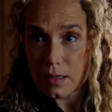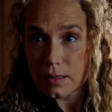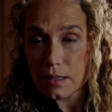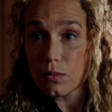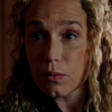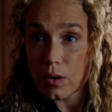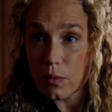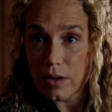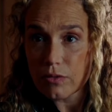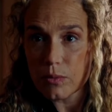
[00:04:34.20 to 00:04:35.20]
because of
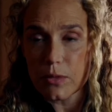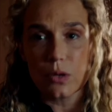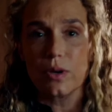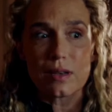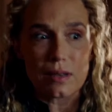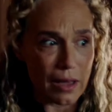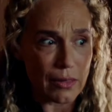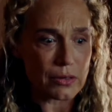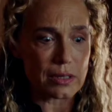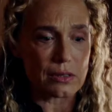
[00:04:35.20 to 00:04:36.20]
someone, maybe
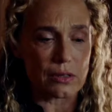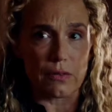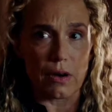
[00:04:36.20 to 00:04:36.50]
because of